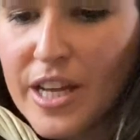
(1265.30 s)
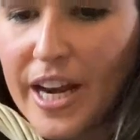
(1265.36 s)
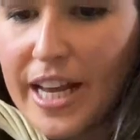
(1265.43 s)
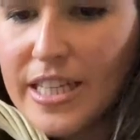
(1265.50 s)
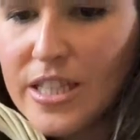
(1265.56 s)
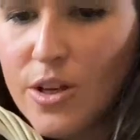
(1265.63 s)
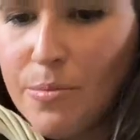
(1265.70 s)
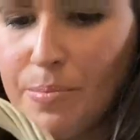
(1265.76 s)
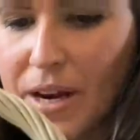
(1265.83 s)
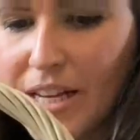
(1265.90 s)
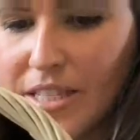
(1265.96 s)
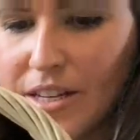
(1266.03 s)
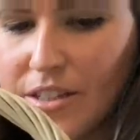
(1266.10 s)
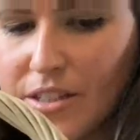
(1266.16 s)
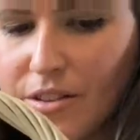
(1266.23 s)
nice little
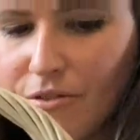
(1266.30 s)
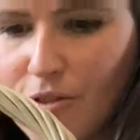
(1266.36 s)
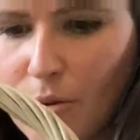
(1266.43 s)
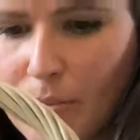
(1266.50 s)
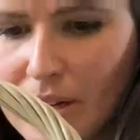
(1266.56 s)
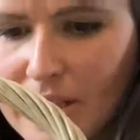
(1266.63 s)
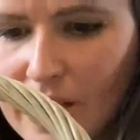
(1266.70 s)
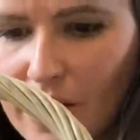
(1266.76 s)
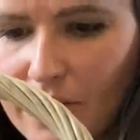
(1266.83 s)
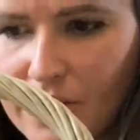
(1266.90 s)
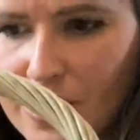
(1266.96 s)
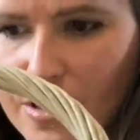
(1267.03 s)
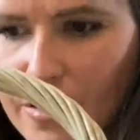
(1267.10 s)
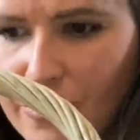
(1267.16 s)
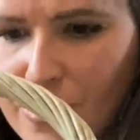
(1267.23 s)
present for myself.
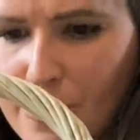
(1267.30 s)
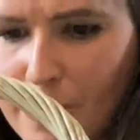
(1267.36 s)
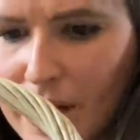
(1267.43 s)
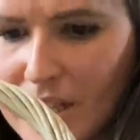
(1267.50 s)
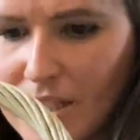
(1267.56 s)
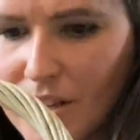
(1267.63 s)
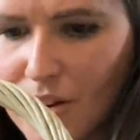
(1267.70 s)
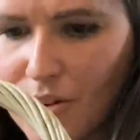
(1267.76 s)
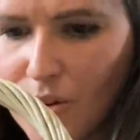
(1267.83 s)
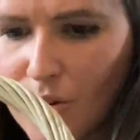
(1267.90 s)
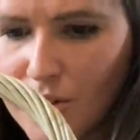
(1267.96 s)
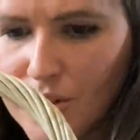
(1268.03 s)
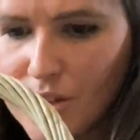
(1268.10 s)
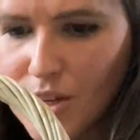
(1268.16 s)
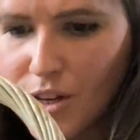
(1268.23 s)
There's a few bits that are
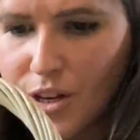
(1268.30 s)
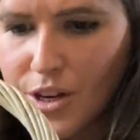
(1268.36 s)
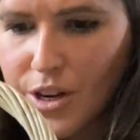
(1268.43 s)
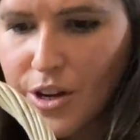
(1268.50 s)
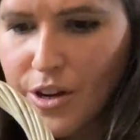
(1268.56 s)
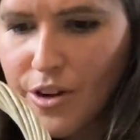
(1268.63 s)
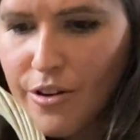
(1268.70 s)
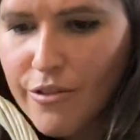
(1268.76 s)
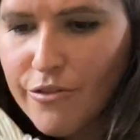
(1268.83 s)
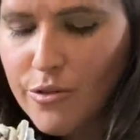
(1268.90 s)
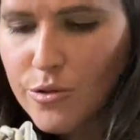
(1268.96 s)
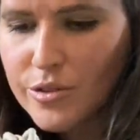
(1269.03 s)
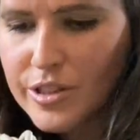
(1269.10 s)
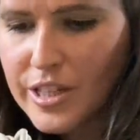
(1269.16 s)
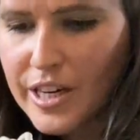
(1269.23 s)
not
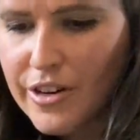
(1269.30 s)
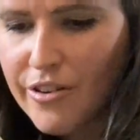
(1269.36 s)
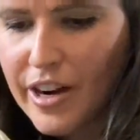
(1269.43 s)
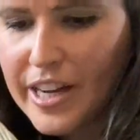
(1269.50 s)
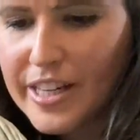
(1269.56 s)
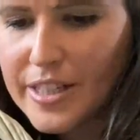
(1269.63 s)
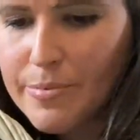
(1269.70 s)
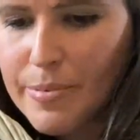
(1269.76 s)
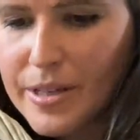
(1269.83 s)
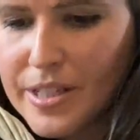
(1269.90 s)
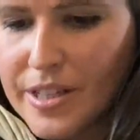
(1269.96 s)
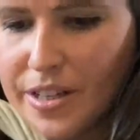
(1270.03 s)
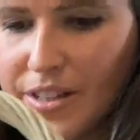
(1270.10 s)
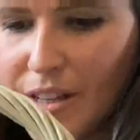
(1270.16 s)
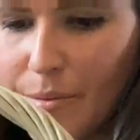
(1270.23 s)
folded in right, but
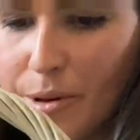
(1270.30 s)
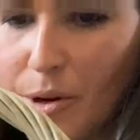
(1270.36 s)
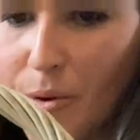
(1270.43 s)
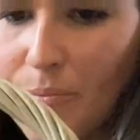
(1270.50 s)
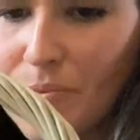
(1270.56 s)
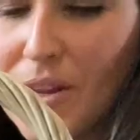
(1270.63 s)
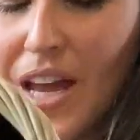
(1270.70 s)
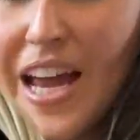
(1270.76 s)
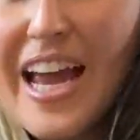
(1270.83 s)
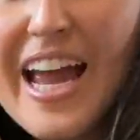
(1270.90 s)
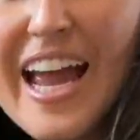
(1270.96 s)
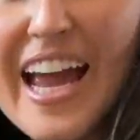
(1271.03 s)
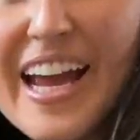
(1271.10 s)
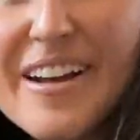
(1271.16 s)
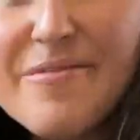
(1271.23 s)
there we go.
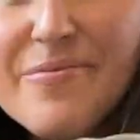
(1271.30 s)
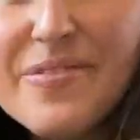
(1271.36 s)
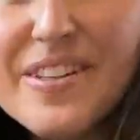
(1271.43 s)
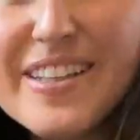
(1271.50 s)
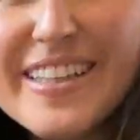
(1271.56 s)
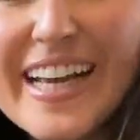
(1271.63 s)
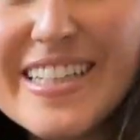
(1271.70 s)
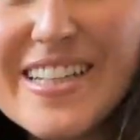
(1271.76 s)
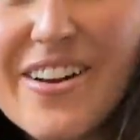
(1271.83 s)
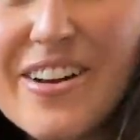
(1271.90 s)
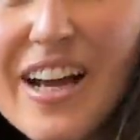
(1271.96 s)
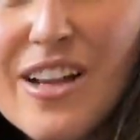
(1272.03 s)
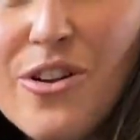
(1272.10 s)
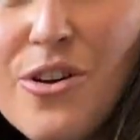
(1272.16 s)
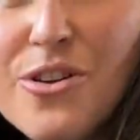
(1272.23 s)
Um, yes, I'll
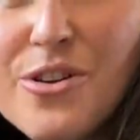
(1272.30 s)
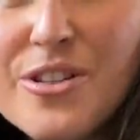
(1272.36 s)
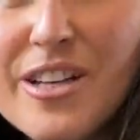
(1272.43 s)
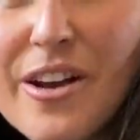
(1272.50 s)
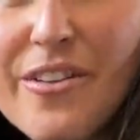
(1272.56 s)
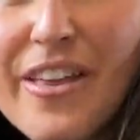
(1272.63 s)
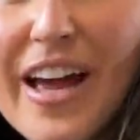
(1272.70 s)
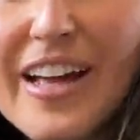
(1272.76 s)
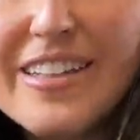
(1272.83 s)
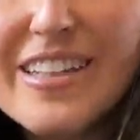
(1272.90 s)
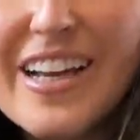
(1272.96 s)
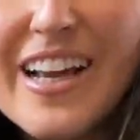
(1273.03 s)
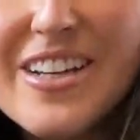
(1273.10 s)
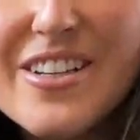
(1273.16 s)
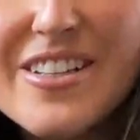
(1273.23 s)
get a lot of use out of that.
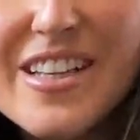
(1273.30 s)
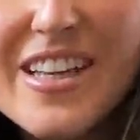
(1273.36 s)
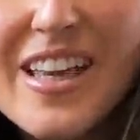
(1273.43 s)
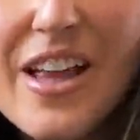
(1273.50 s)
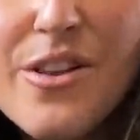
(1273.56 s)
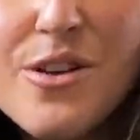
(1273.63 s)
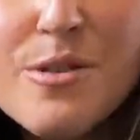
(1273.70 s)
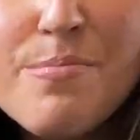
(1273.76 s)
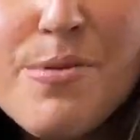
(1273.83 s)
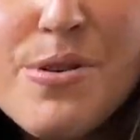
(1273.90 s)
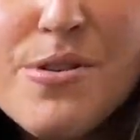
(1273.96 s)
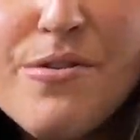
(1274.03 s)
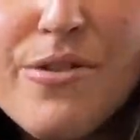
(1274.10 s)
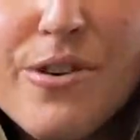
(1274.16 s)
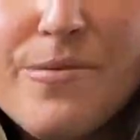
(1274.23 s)
And I just think that looks
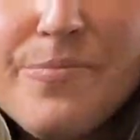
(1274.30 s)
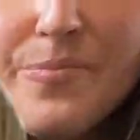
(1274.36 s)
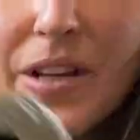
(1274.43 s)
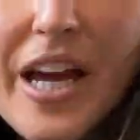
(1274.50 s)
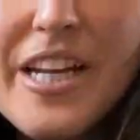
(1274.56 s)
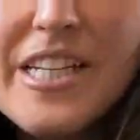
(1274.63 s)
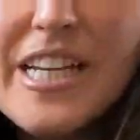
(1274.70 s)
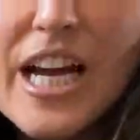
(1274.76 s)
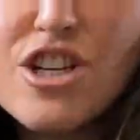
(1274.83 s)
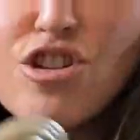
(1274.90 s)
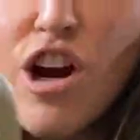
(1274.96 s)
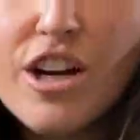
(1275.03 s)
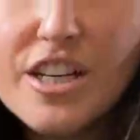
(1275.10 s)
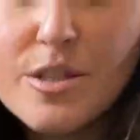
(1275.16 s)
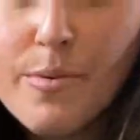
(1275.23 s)
beautiful. I need to get a
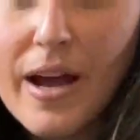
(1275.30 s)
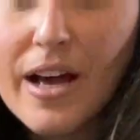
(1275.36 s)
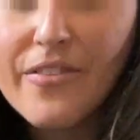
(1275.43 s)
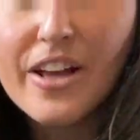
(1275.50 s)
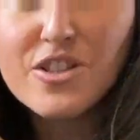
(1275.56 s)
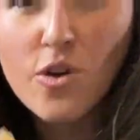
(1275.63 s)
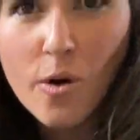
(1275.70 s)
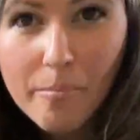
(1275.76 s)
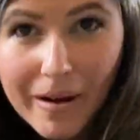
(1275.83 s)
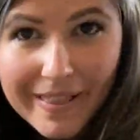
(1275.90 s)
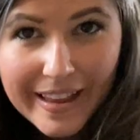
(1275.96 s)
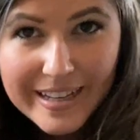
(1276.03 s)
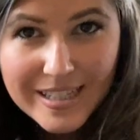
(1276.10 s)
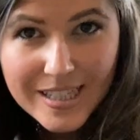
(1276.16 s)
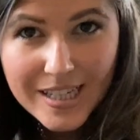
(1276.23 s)
trug as well. That's on my
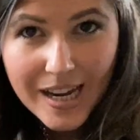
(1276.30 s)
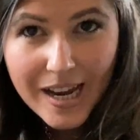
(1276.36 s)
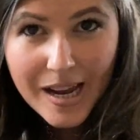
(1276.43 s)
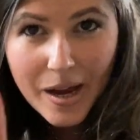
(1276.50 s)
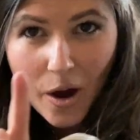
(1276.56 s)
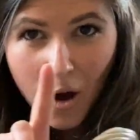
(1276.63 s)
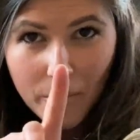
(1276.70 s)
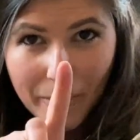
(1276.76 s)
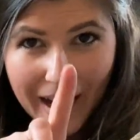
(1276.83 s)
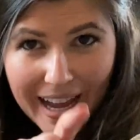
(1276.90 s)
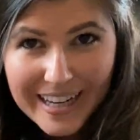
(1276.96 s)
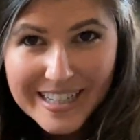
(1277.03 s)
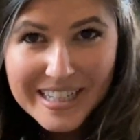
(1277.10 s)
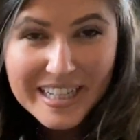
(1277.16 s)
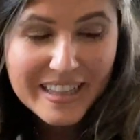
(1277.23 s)
list, on my
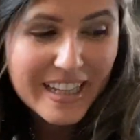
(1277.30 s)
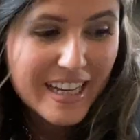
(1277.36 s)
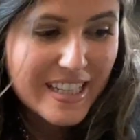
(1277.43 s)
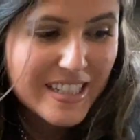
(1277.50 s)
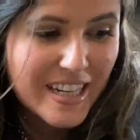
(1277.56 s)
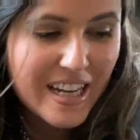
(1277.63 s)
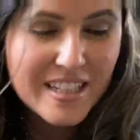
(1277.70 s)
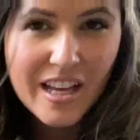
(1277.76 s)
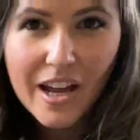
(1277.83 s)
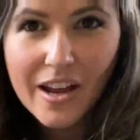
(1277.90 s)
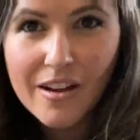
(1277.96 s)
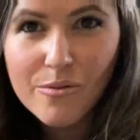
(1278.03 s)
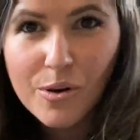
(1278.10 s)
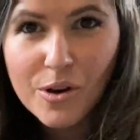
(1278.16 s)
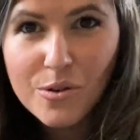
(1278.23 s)
antique list, is a,
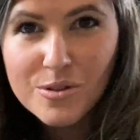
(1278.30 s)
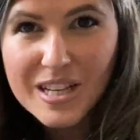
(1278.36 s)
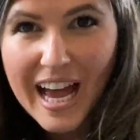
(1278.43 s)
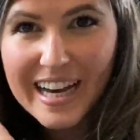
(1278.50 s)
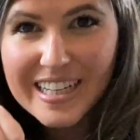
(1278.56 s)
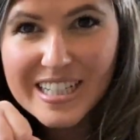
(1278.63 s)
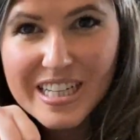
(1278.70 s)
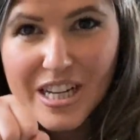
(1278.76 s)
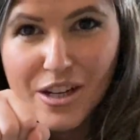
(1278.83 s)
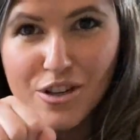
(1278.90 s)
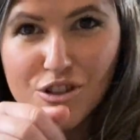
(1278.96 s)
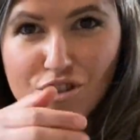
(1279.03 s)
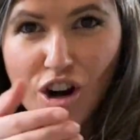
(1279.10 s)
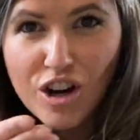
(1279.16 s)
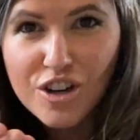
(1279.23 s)
one of those antique
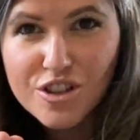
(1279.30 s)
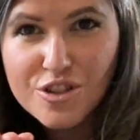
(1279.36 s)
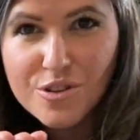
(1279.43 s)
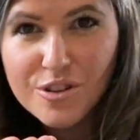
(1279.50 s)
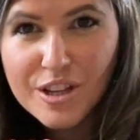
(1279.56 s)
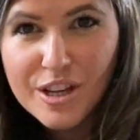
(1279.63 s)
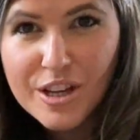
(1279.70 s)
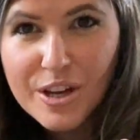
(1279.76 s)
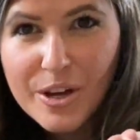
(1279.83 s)
trugs. You know, the